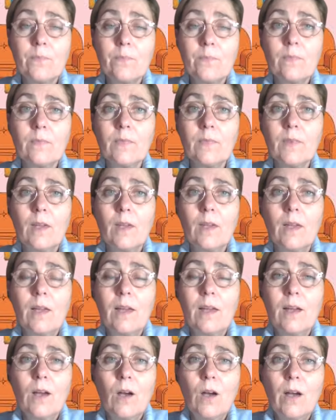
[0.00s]

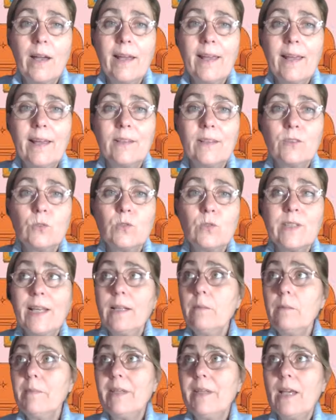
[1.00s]
to
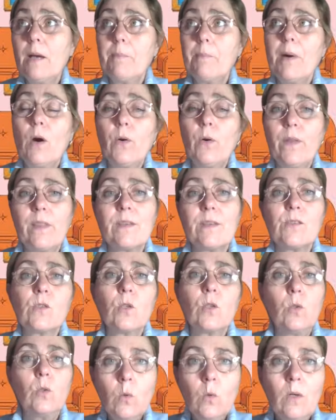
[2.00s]
tell me about the
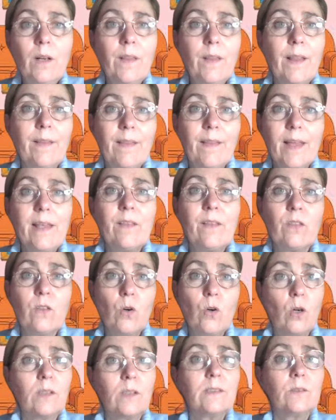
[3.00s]
school that they
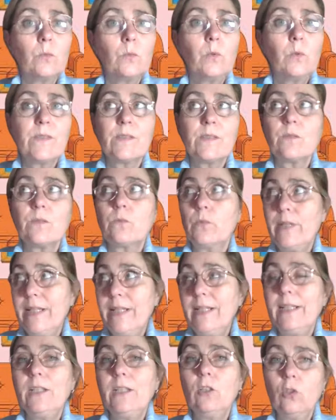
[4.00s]
thought was
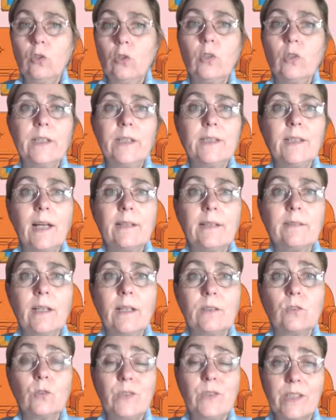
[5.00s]
really good
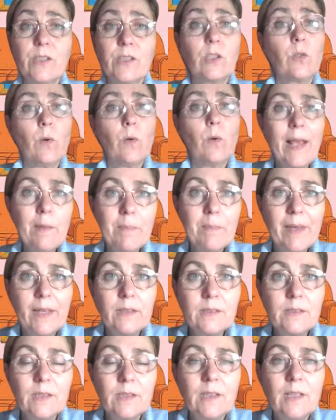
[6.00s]
and to describe
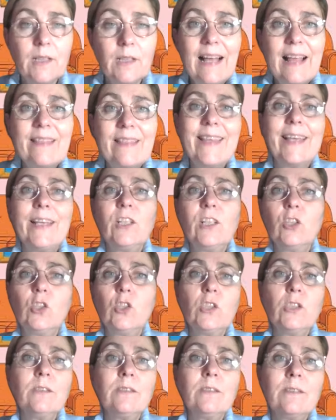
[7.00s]
it, they
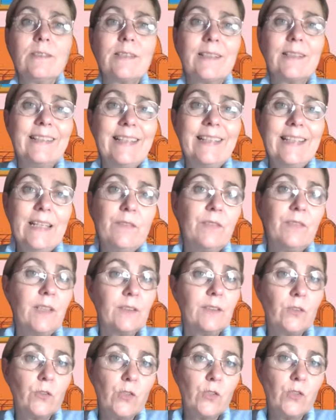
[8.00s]
couldn't even
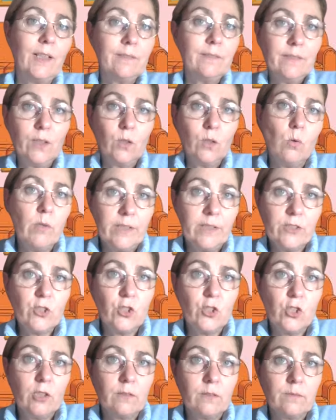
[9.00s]
understand the
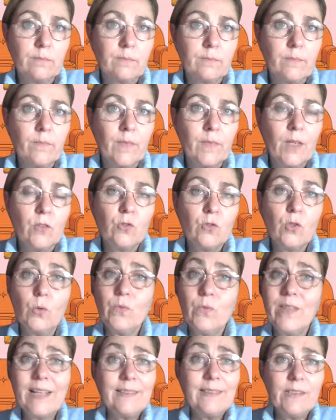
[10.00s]
question.
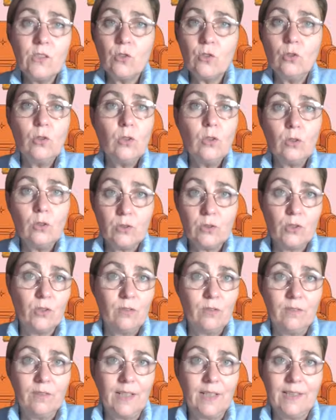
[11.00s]
So that is not
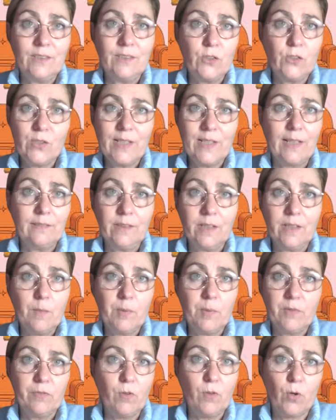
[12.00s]
an understanding
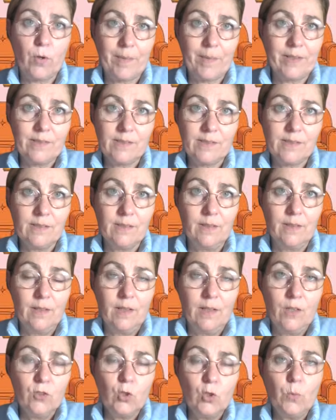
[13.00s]
performance.
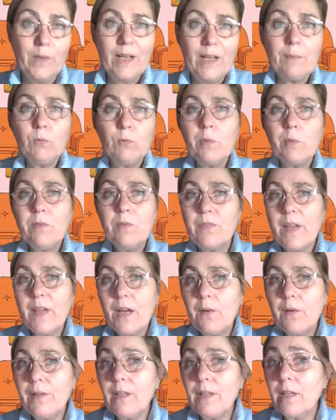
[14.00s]
So we have to be
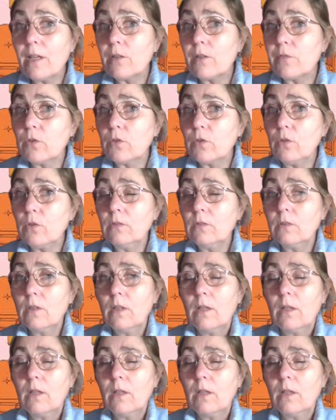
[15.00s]
very careful